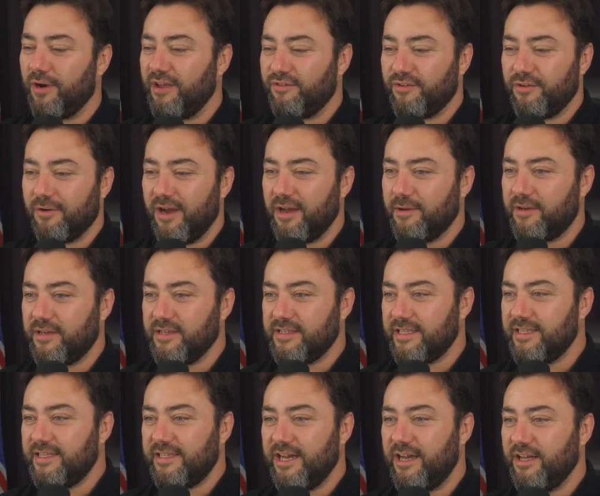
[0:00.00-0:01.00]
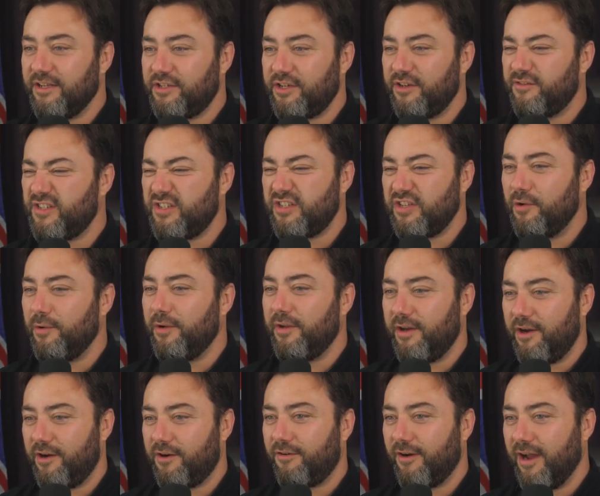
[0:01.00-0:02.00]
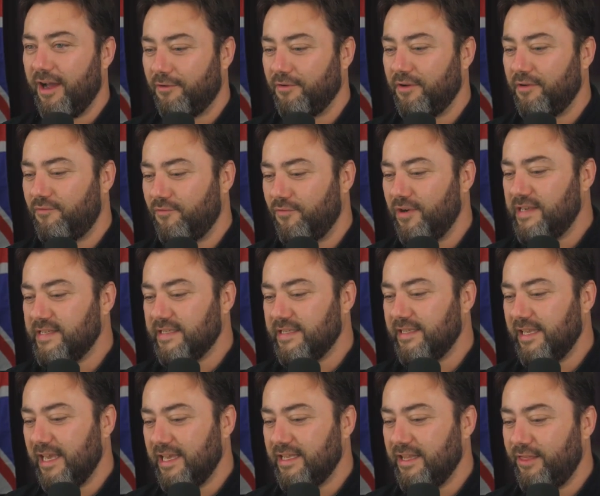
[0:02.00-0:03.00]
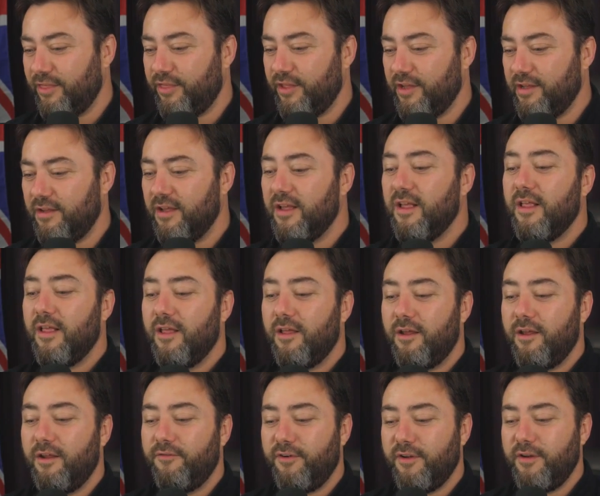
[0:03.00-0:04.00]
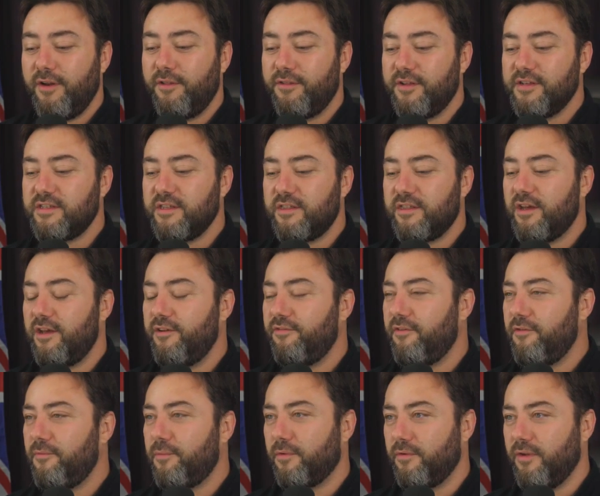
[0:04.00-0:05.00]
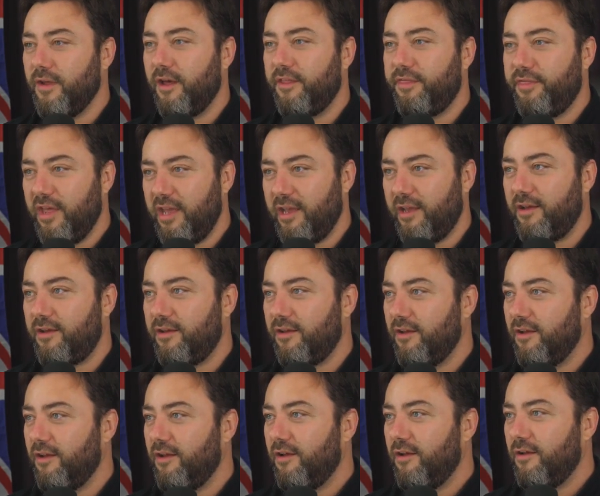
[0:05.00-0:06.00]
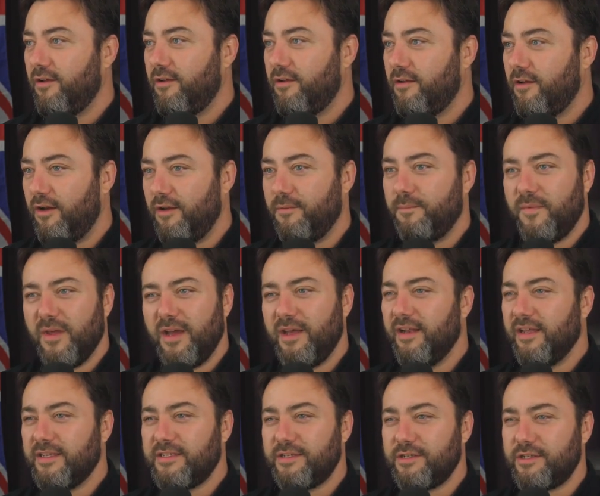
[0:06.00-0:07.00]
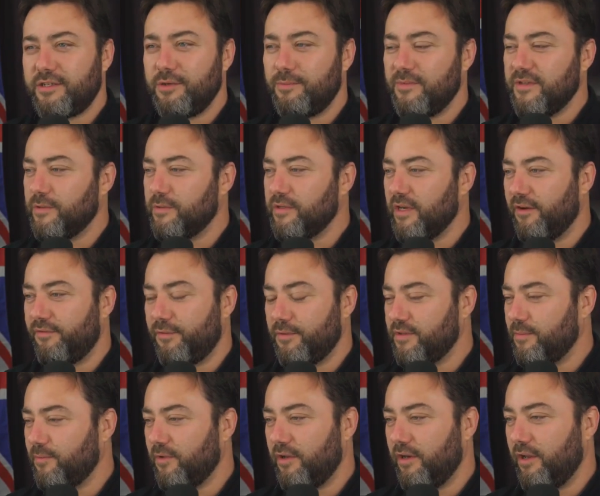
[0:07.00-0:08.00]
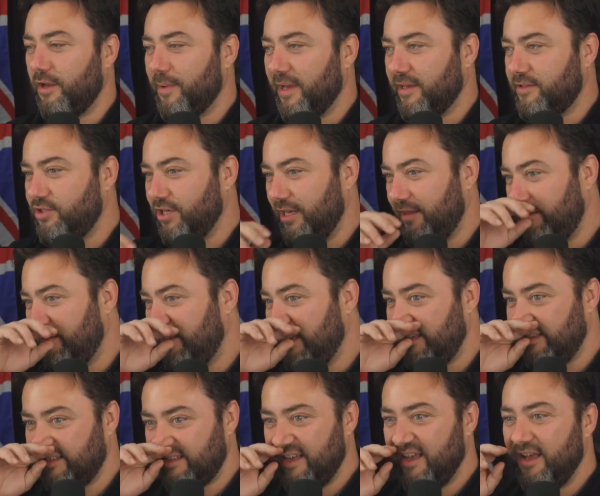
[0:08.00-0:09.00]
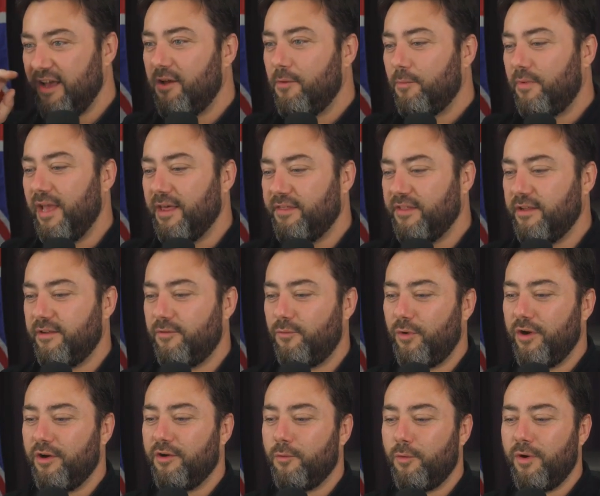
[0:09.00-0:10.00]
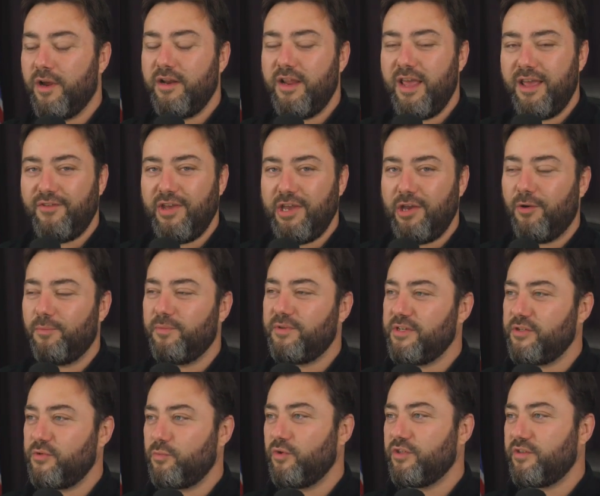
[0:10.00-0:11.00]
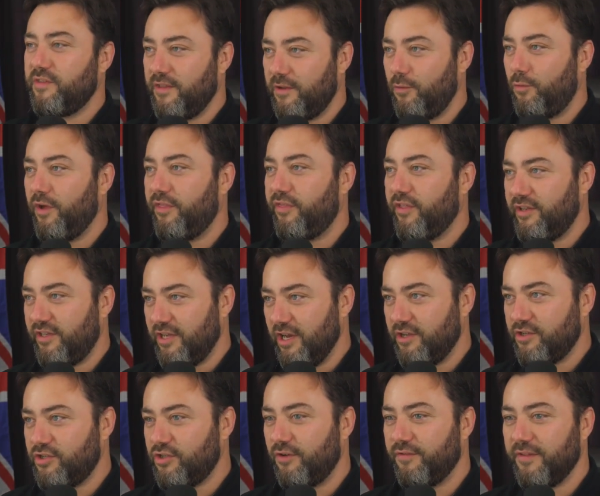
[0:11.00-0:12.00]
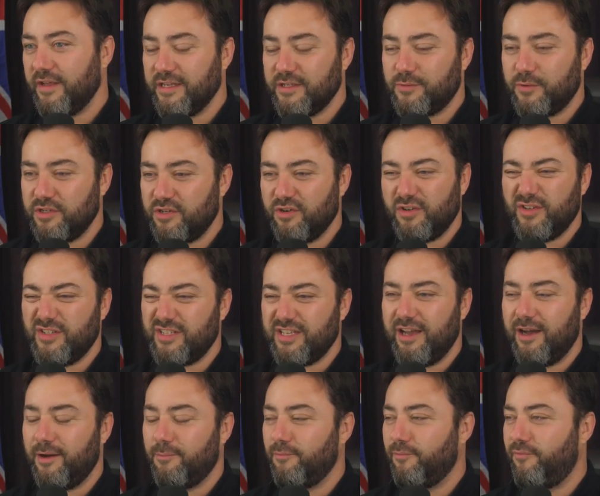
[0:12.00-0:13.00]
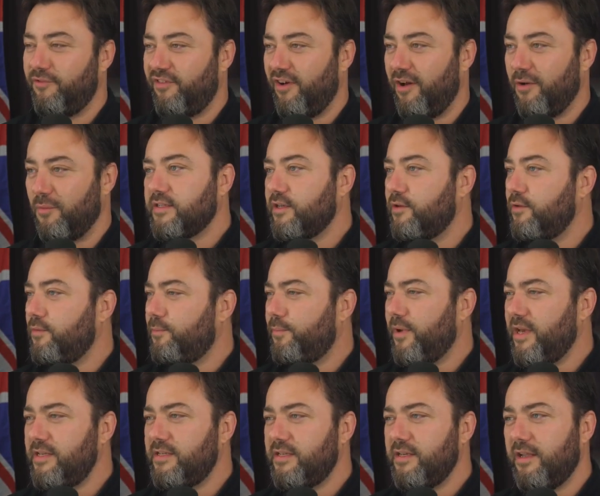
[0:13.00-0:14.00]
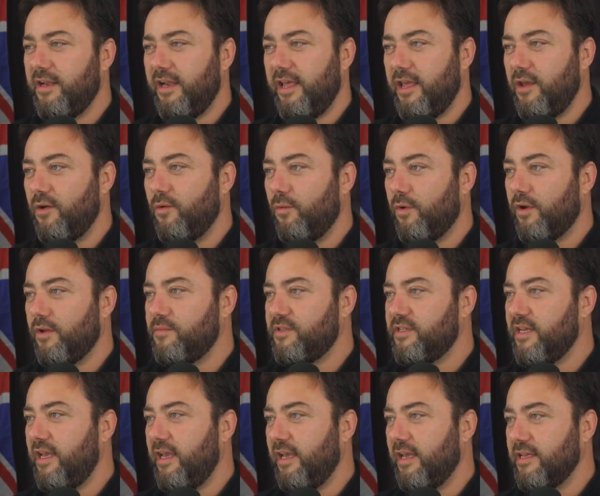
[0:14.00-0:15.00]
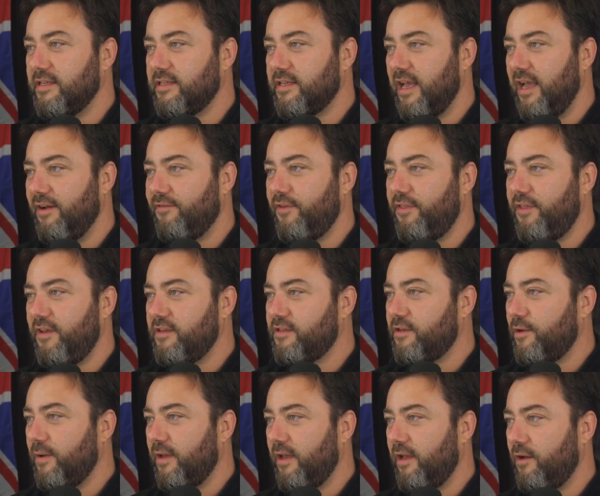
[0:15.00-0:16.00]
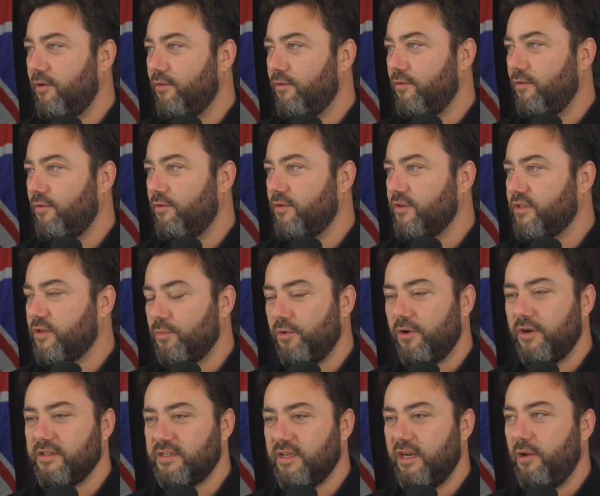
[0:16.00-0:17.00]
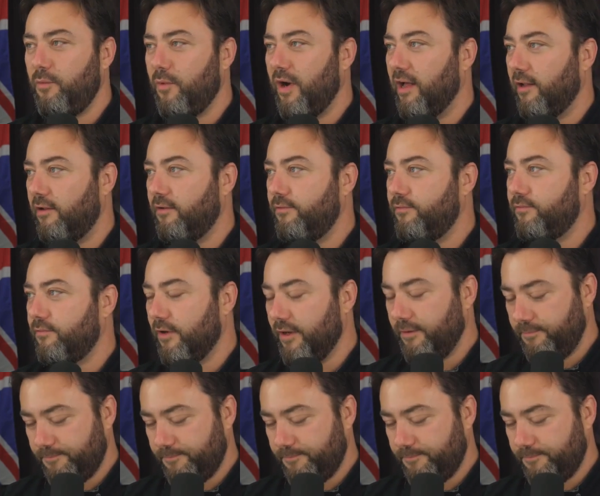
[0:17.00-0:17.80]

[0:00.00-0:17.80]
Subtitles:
right? Because the Dutch have stolen our crown in recent days. In fact, no, this is the 30th of April. No, I think. Let's just assume this was afterwards. I'm not going to go back and check the dates. But yeah, we're in heavy competition with the Dutch on this, which honestly I'm fine with. But basically, what I'm saying is everything's going surprisingly well, right?